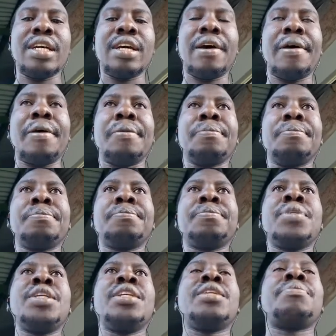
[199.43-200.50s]
The
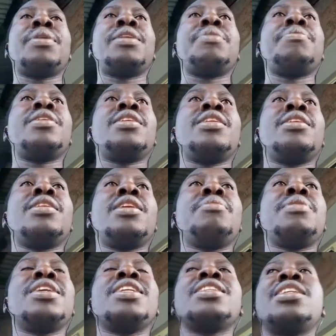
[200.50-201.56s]

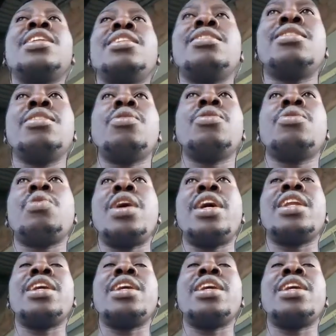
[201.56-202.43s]
pandemic has hit the whole world,